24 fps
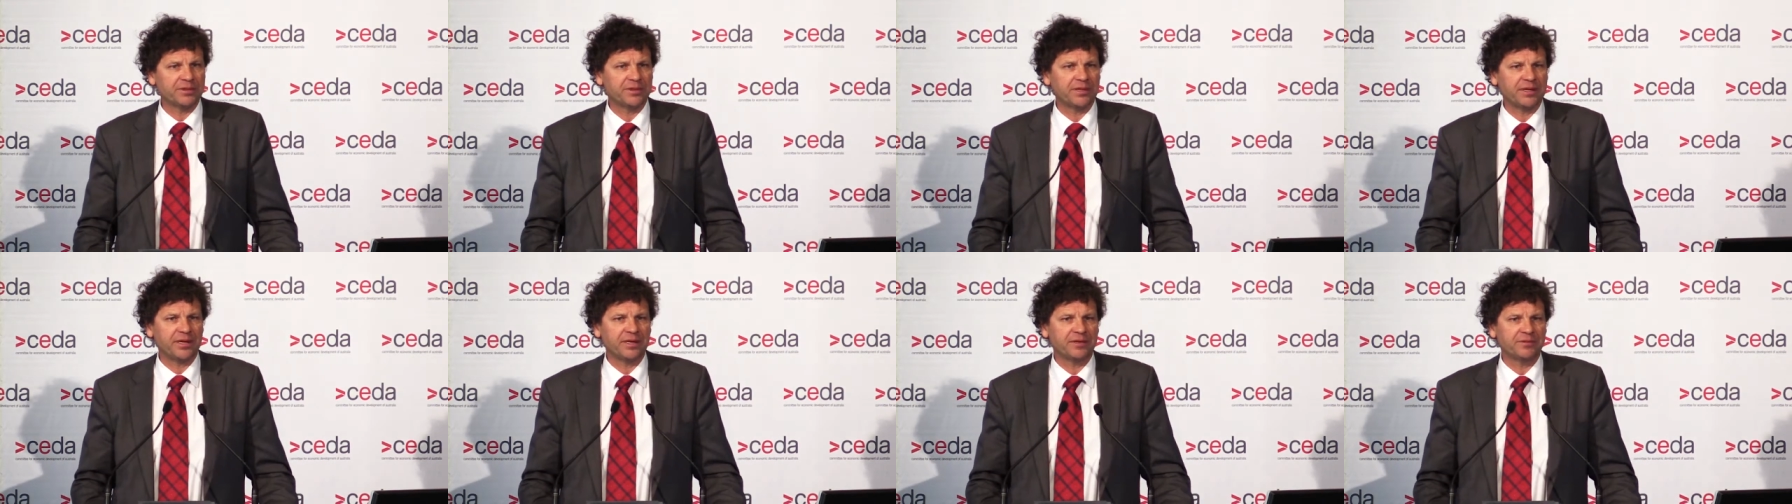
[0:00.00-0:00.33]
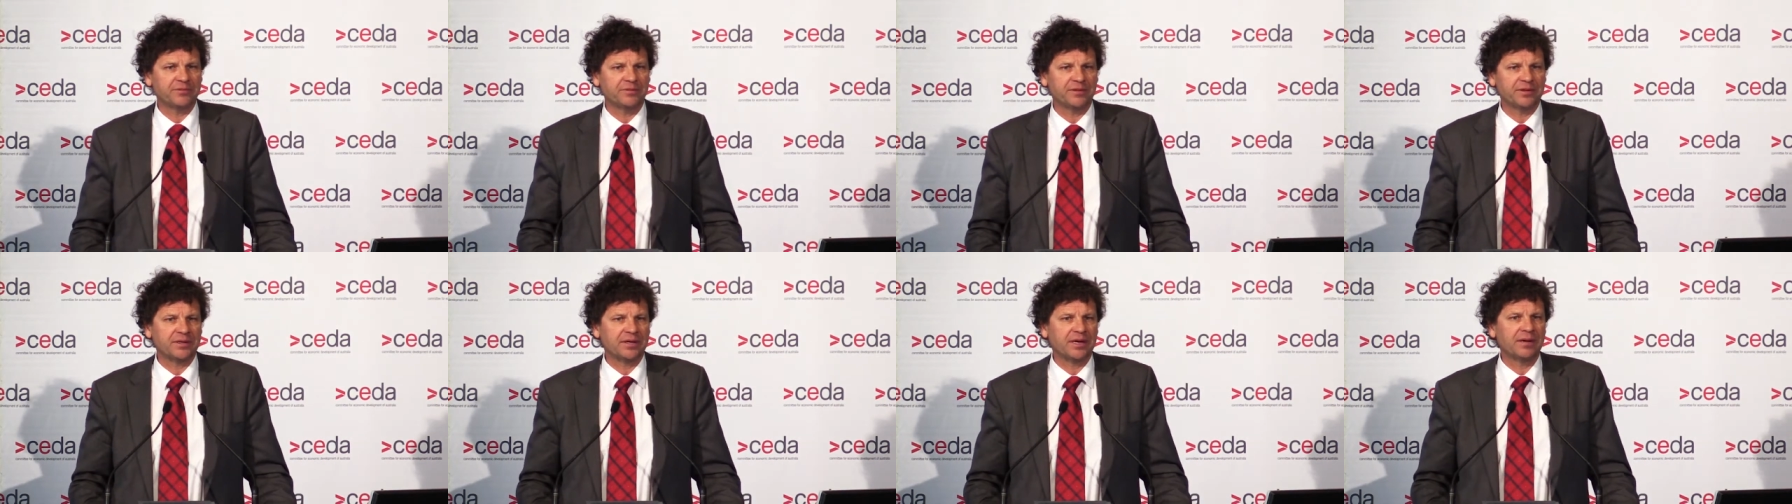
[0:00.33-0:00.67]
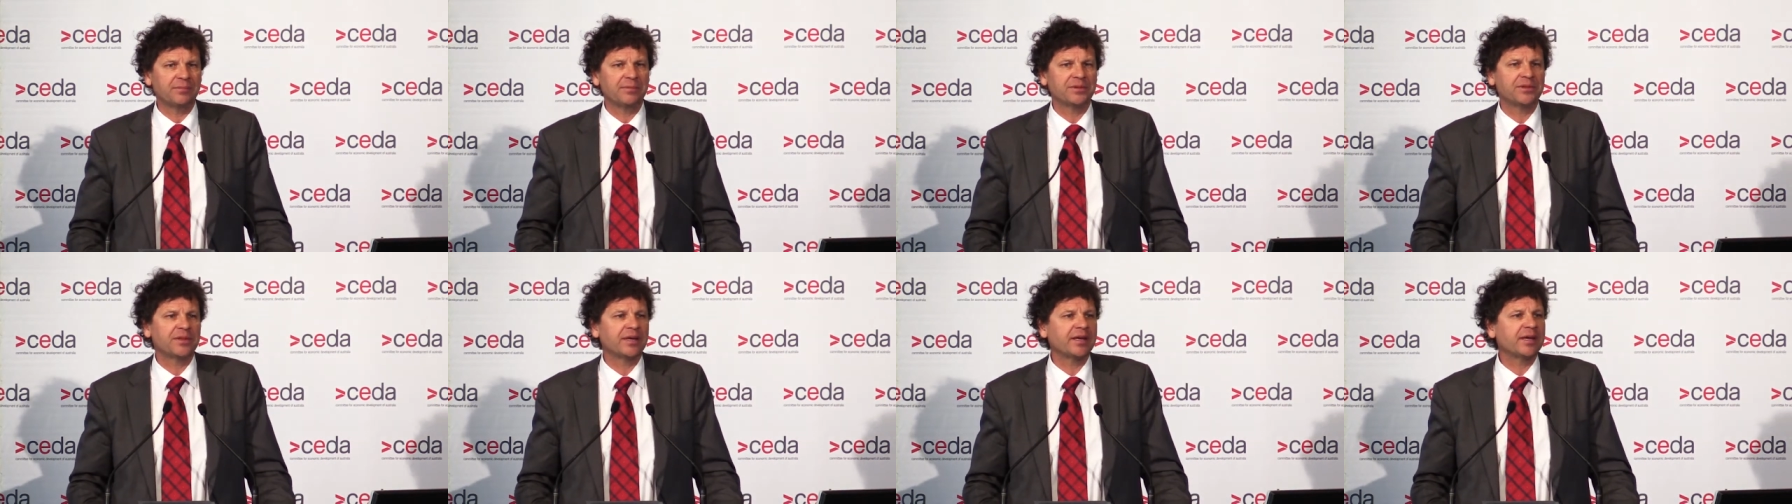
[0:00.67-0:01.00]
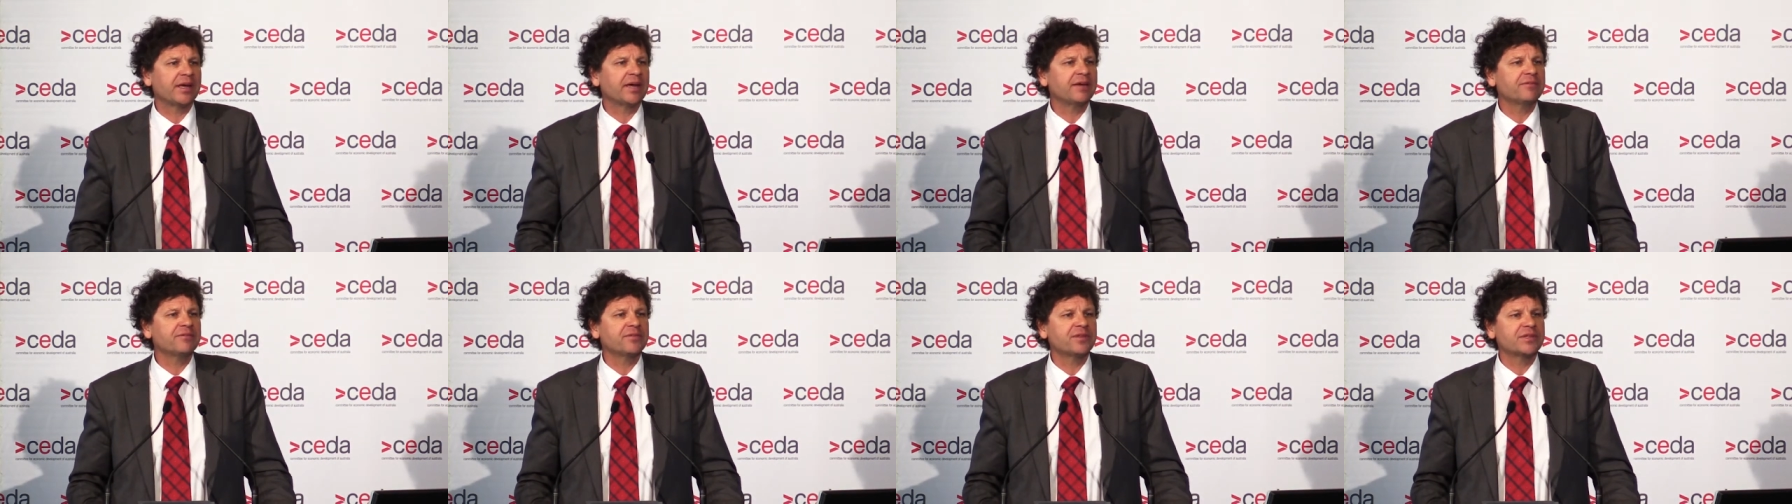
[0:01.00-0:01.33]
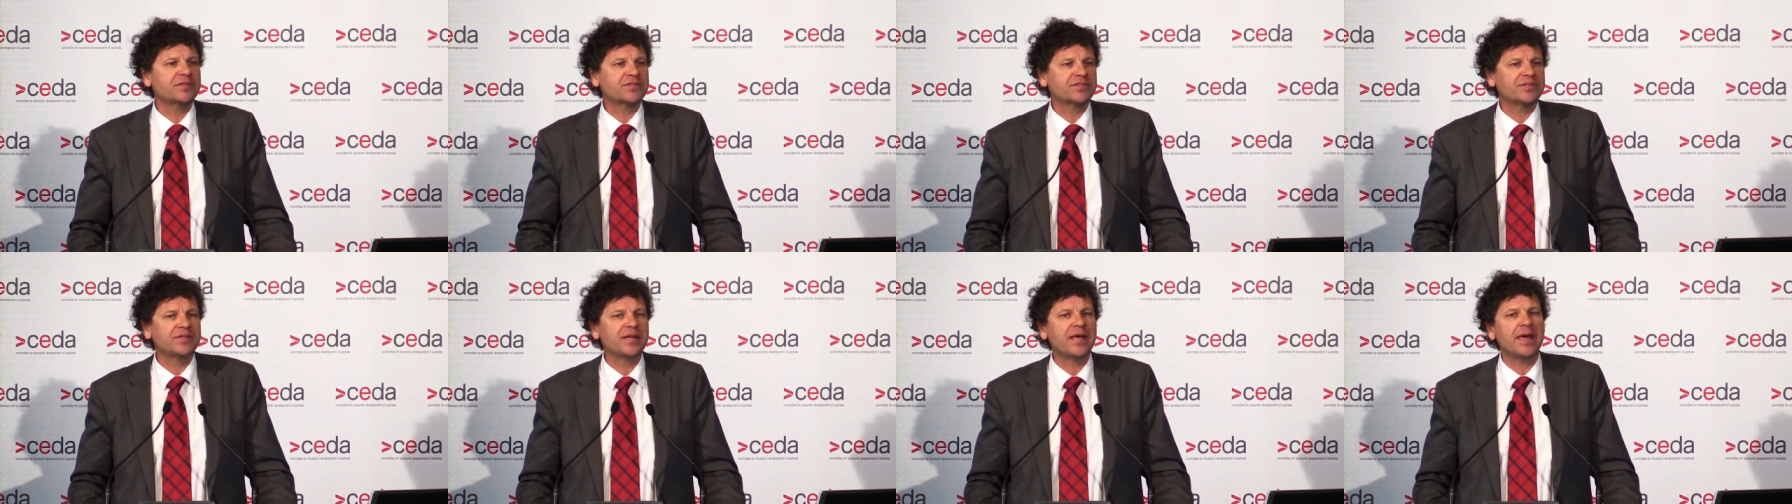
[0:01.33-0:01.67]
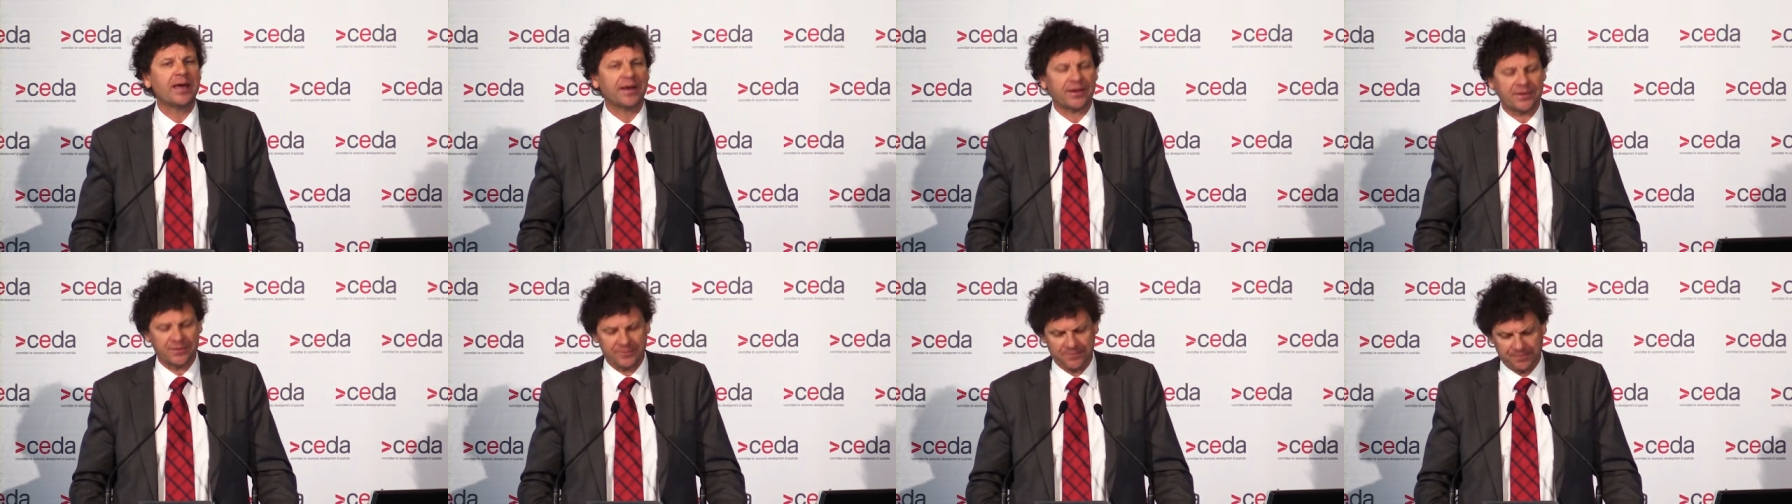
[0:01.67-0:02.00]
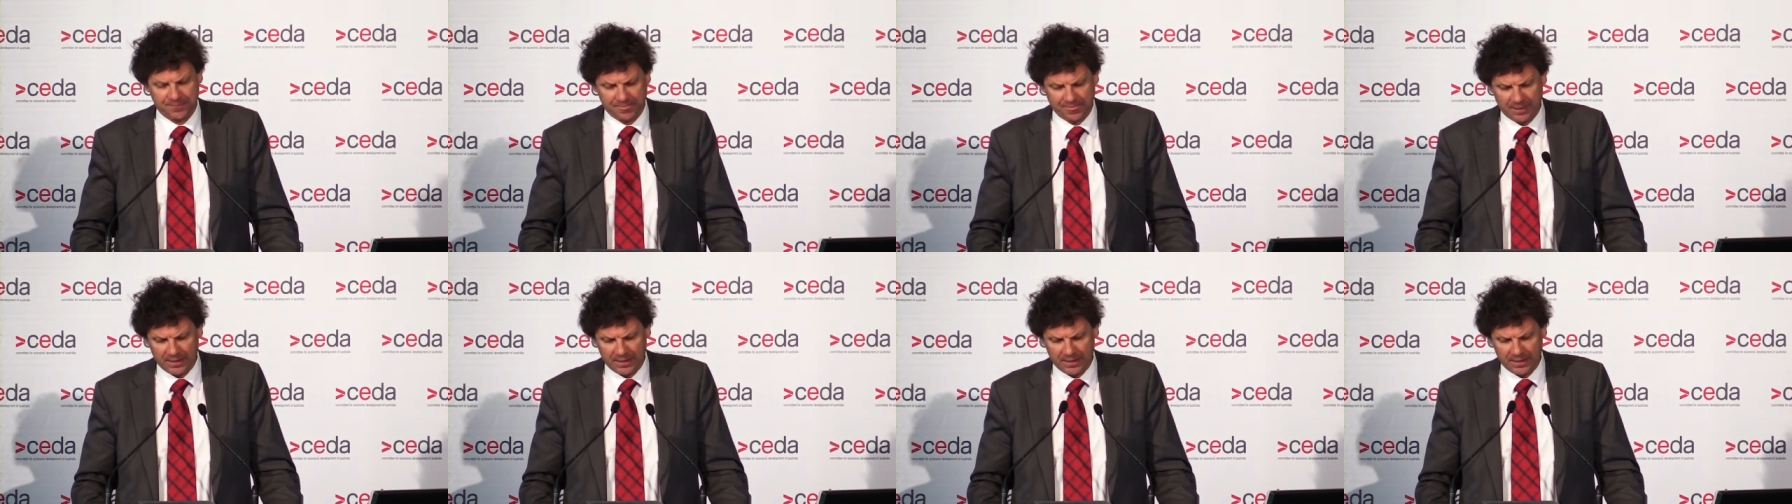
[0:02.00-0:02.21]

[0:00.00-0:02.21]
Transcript: at the end of the day, but they have this knack